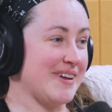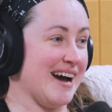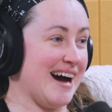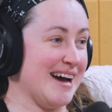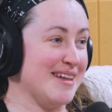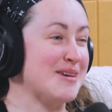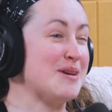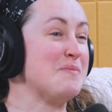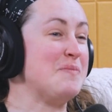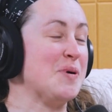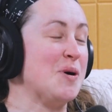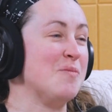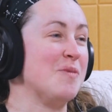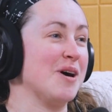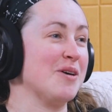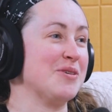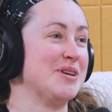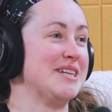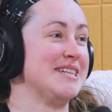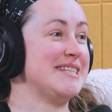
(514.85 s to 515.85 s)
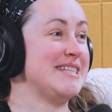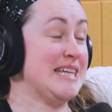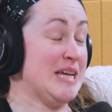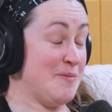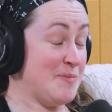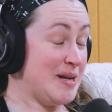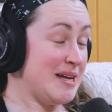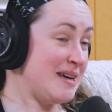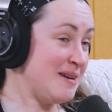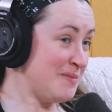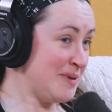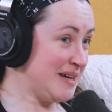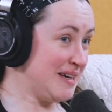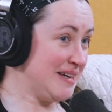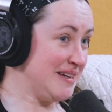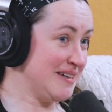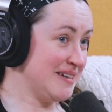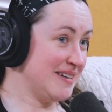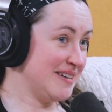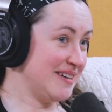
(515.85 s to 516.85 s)
I think Bill Maher would intimidate
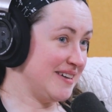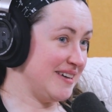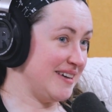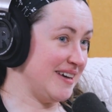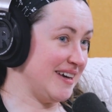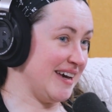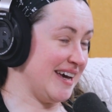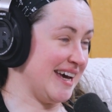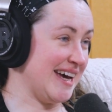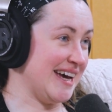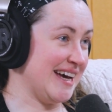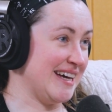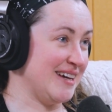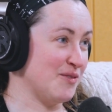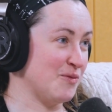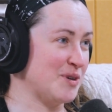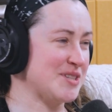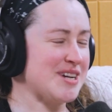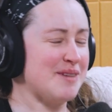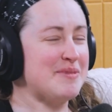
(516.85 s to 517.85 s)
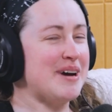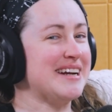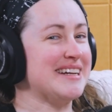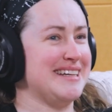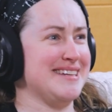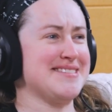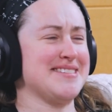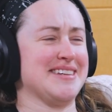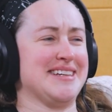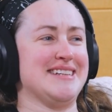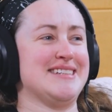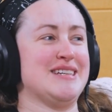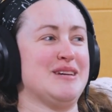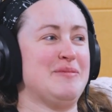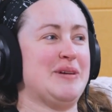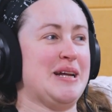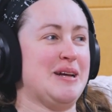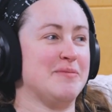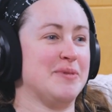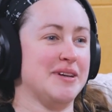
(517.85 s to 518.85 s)
me. And which I'm not easily
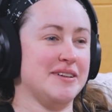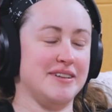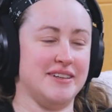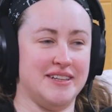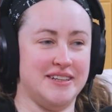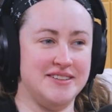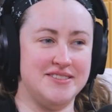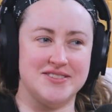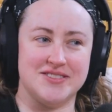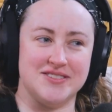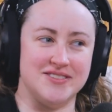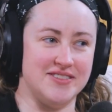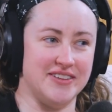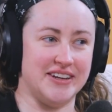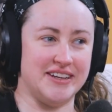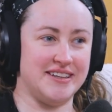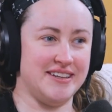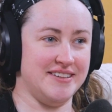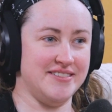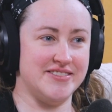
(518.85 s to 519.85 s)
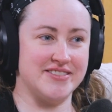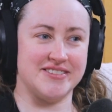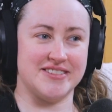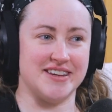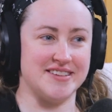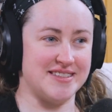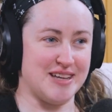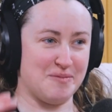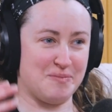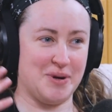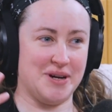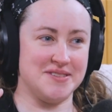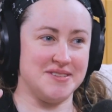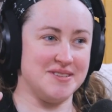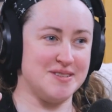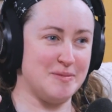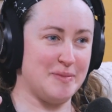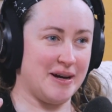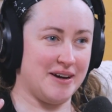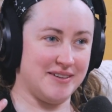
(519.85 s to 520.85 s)
intimidated, but he's just has that
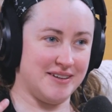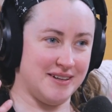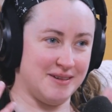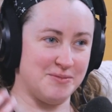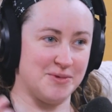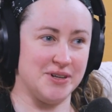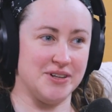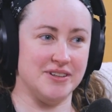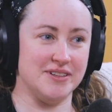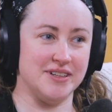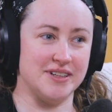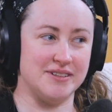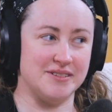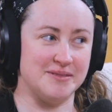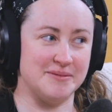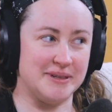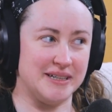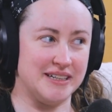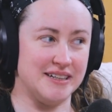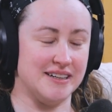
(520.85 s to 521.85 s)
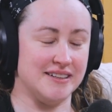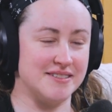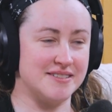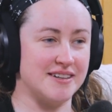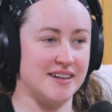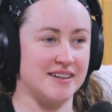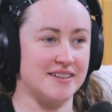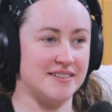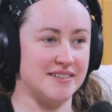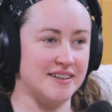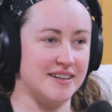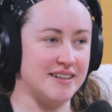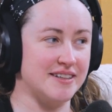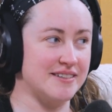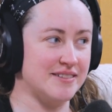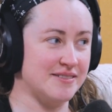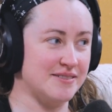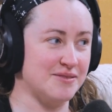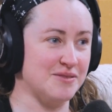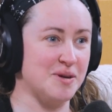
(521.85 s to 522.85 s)
presence about him where you're like, oh my God, this guy could
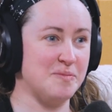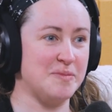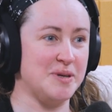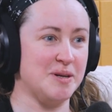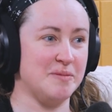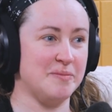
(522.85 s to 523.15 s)
like rip me